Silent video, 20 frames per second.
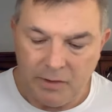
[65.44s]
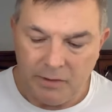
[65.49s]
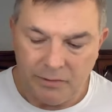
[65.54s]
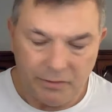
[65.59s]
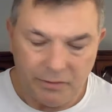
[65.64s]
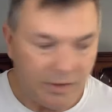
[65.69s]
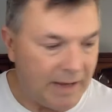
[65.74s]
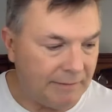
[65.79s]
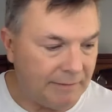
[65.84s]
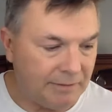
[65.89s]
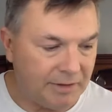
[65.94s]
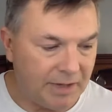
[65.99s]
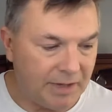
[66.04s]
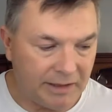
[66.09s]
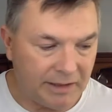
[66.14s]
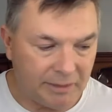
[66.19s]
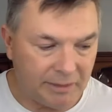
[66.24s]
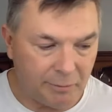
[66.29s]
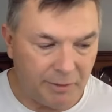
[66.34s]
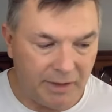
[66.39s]
So you'd have to
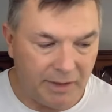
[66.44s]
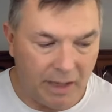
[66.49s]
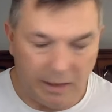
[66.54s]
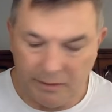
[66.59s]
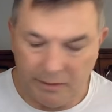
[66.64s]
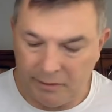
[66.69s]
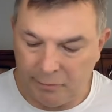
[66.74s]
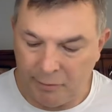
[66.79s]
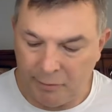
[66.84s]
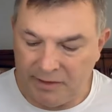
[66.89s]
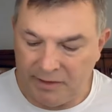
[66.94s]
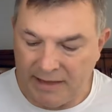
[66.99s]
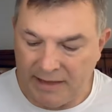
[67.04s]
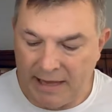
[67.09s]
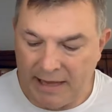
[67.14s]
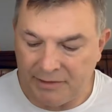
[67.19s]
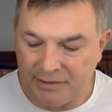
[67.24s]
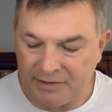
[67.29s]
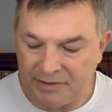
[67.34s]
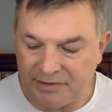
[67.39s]
take three
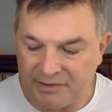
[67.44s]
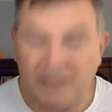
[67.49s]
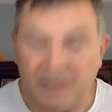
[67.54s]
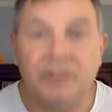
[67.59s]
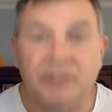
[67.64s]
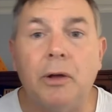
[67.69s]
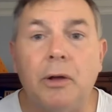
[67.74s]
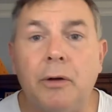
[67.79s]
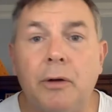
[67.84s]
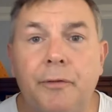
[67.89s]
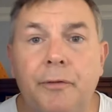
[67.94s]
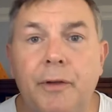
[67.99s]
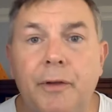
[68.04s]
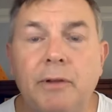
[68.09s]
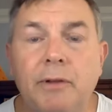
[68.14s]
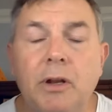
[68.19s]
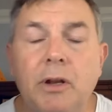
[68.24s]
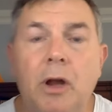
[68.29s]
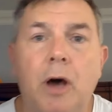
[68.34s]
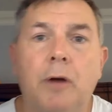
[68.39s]

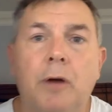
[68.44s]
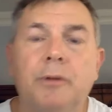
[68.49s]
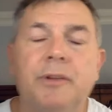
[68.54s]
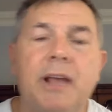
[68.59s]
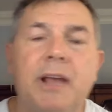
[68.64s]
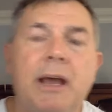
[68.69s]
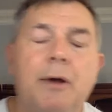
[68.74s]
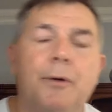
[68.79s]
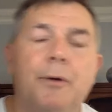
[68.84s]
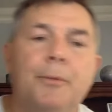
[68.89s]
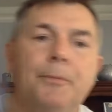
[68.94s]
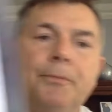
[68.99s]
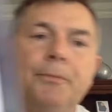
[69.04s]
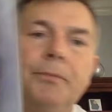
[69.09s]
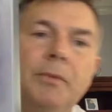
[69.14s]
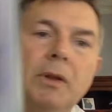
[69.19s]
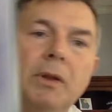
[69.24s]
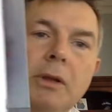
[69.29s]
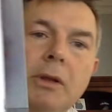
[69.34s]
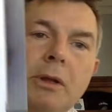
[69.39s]
$3,650 out.
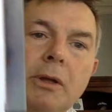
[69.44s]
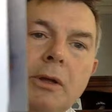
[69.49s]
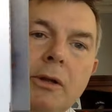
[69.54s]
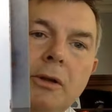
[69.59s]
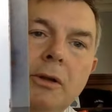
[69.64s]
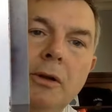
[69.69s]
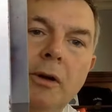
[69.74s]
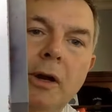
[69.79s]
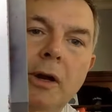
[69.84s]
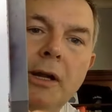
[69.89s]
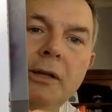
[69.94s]
All